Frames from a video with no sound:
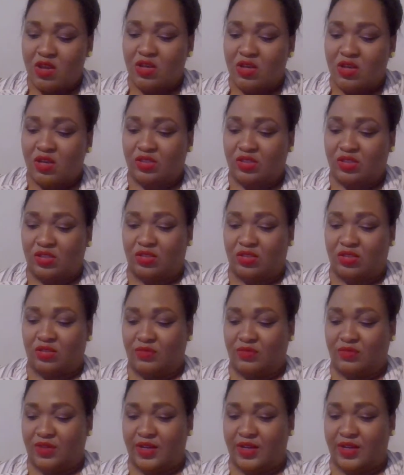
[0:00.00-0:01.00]
So,
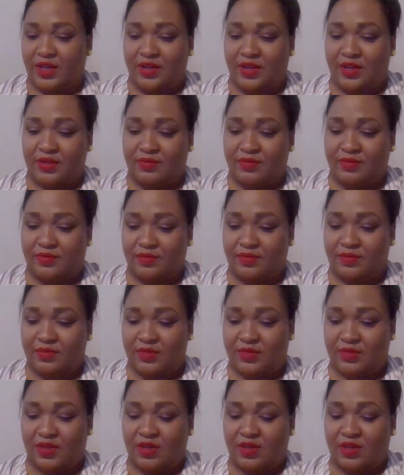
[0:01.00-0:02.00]
yeah.
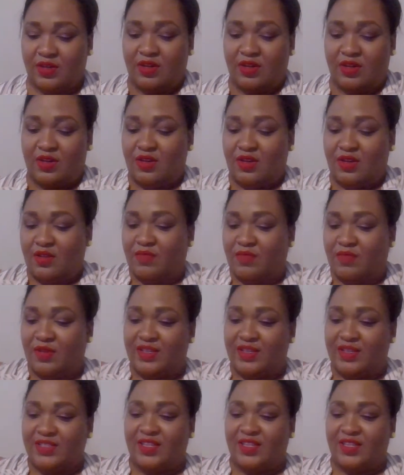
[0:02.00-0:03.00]
But this
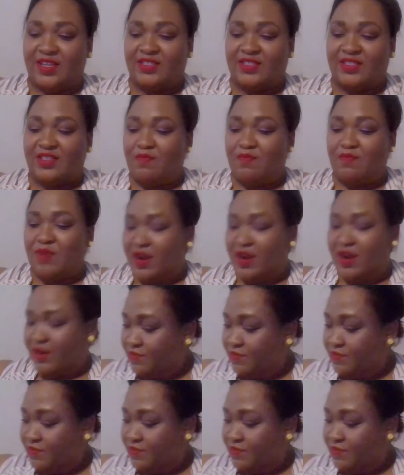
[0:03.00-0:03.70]
is the bottom.